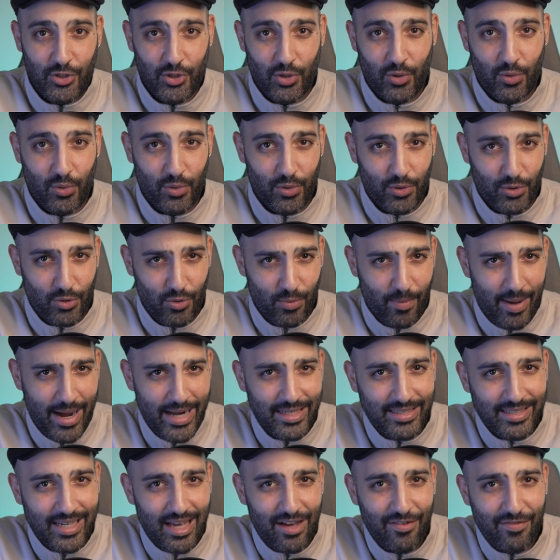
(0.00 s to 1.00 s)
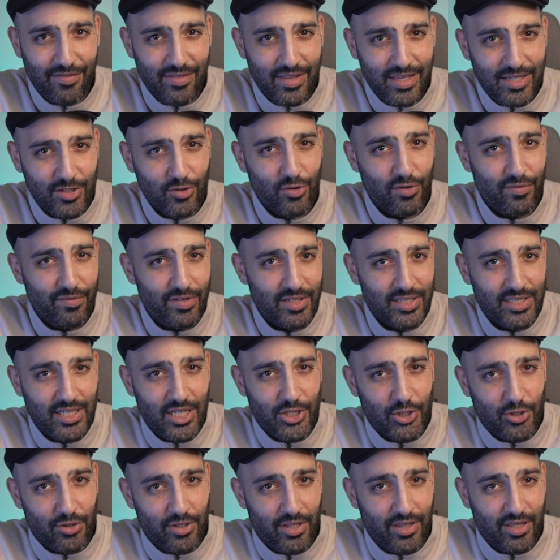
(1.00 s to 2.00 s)
So you might have this
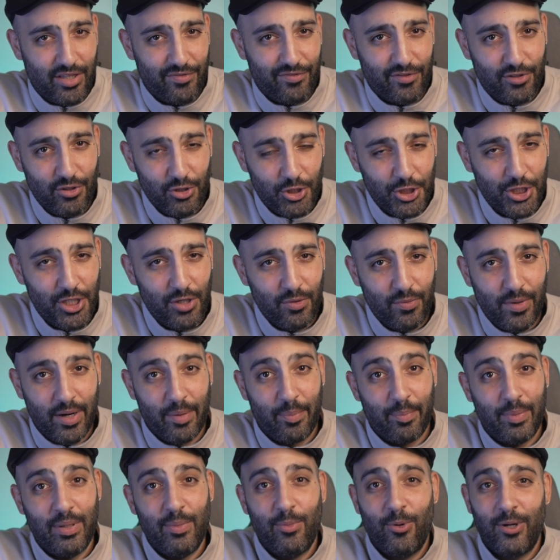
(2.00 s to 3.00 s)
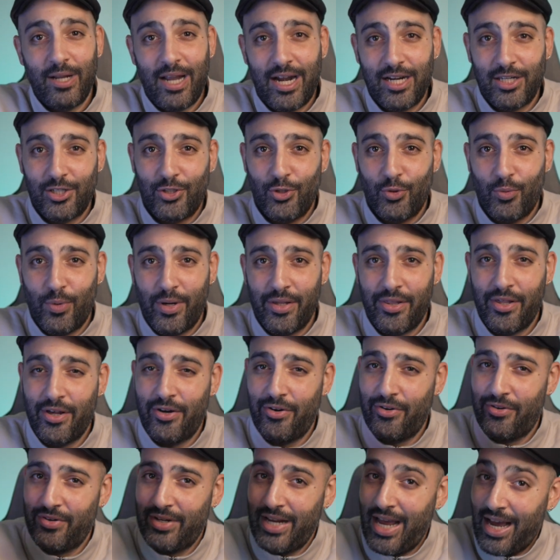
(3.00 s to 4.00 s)
conversation in the future where people argue
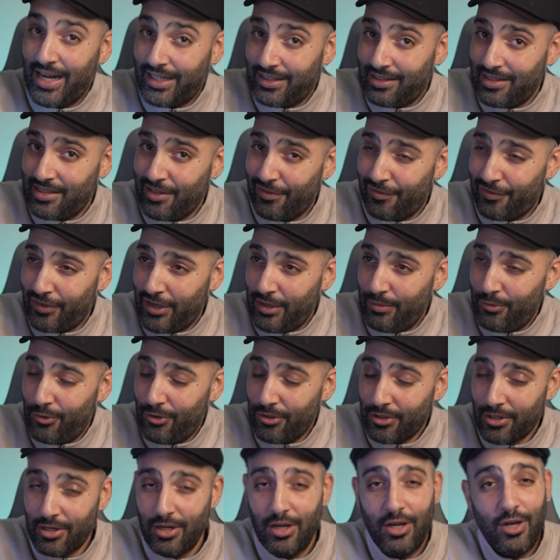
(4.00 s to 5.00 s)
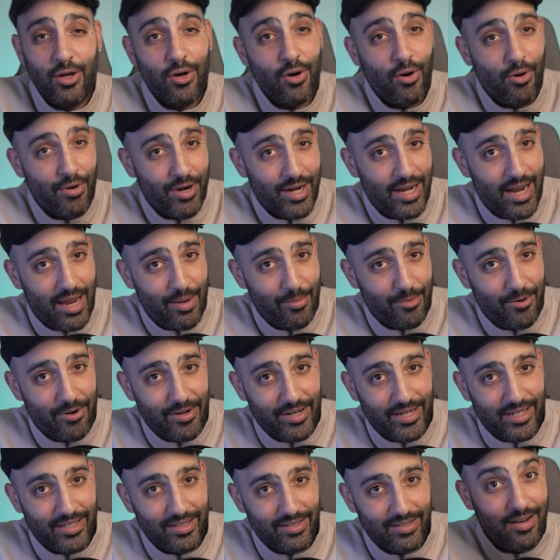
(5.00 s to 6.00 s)
whether React is a framework or a
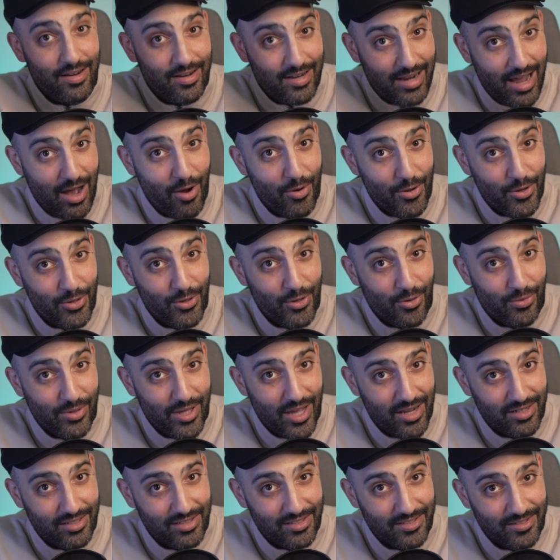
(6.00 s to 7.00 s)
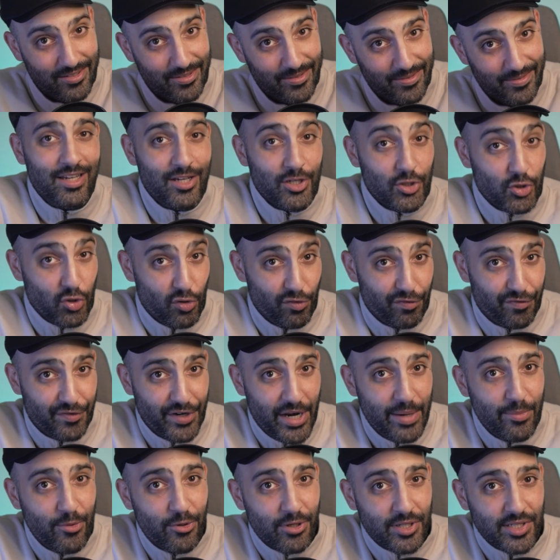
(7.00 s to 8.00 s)
library. Now you know the answer. So
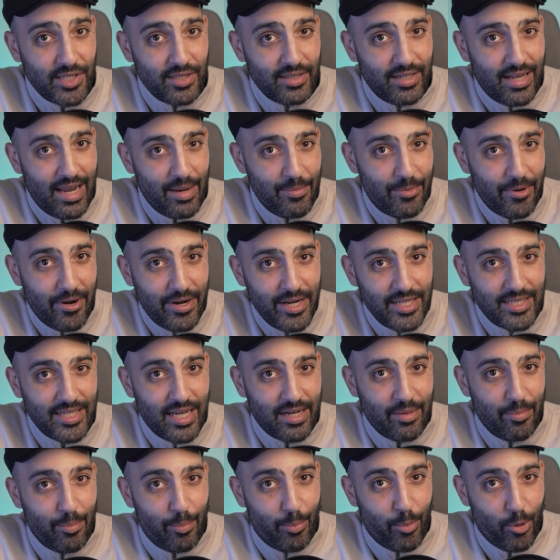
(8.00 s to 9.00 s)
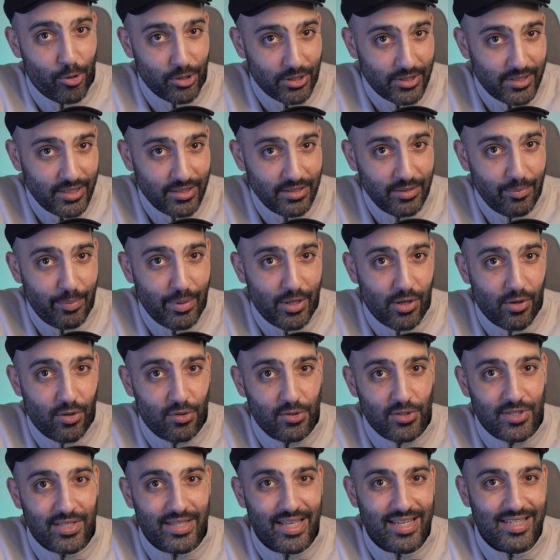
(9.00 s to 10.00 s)
frameworks and libraries are important
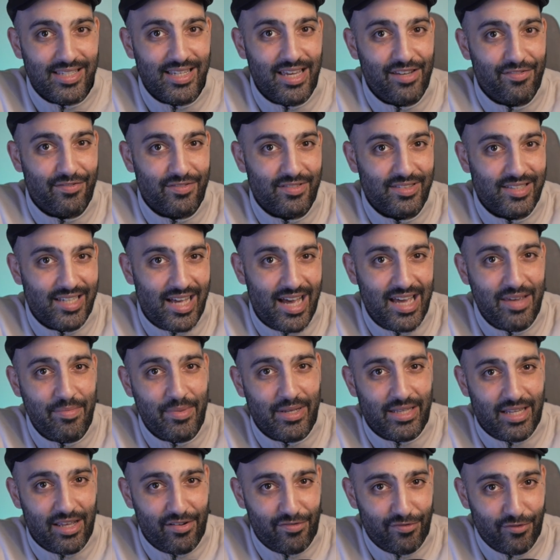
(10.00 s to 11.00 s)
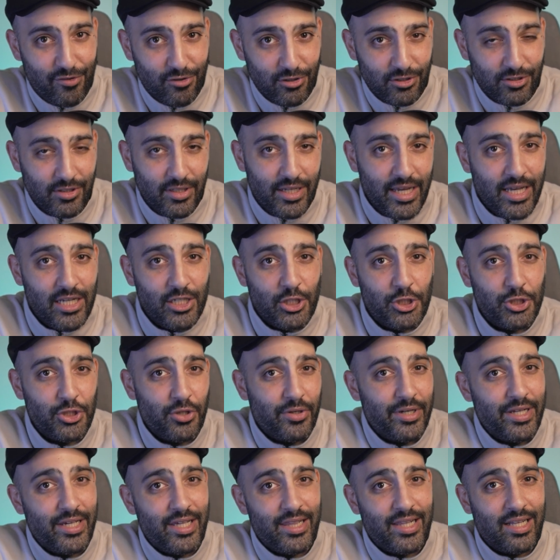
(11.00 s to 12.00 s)
because they save time and effort,
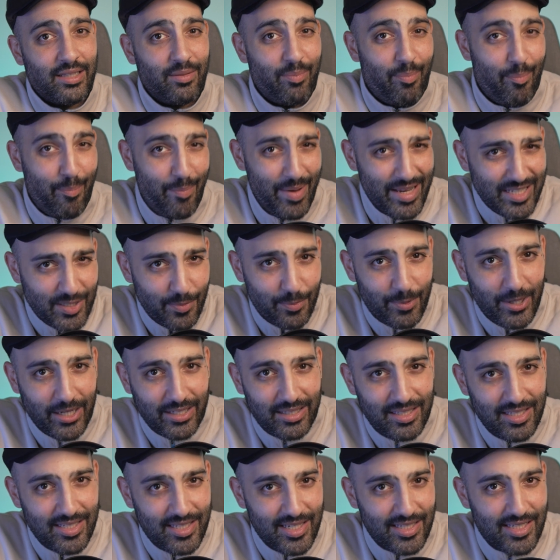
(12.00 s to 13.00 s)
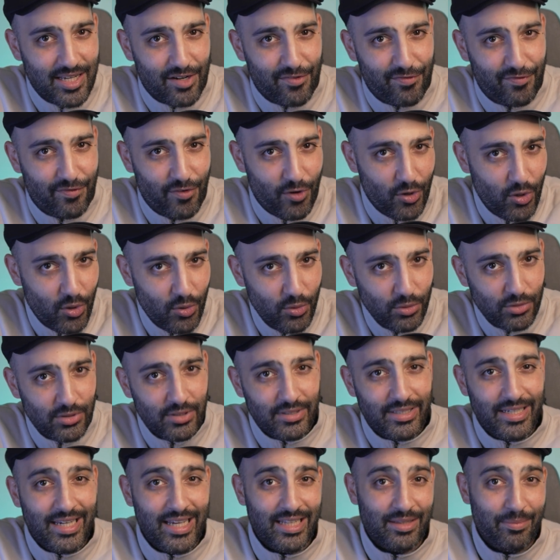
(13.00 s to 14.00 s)
ensuring that best practices are followed
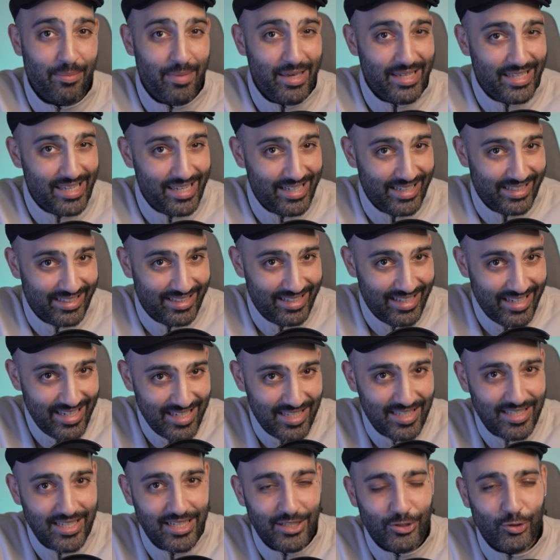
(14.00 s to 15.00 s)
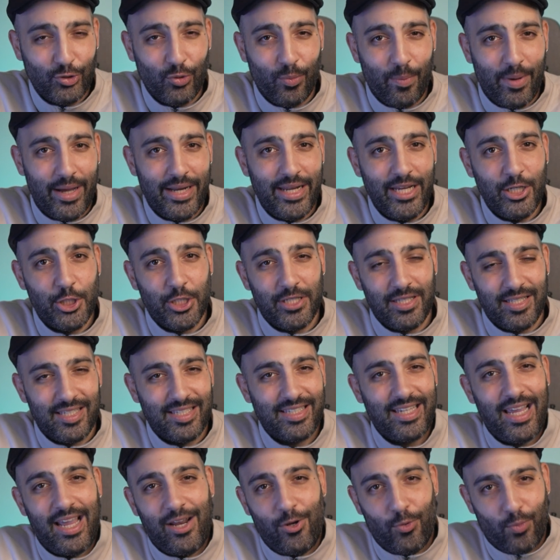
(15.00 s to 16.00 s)
and making it easier to manage and
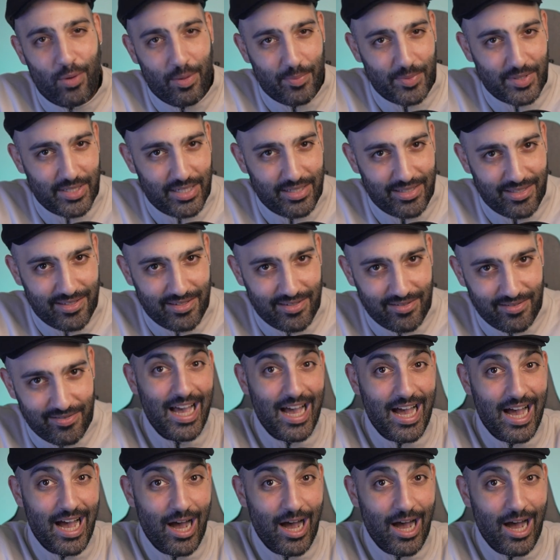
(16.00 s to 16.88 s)
scale websites.